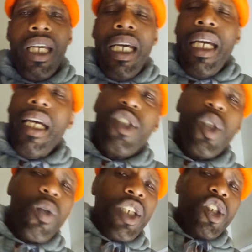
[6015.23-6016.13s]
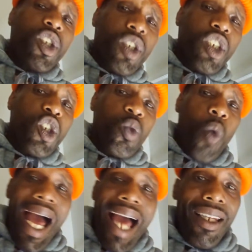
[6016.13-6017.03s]
And so this is
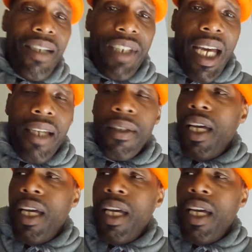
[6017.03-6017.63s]
where I lived at.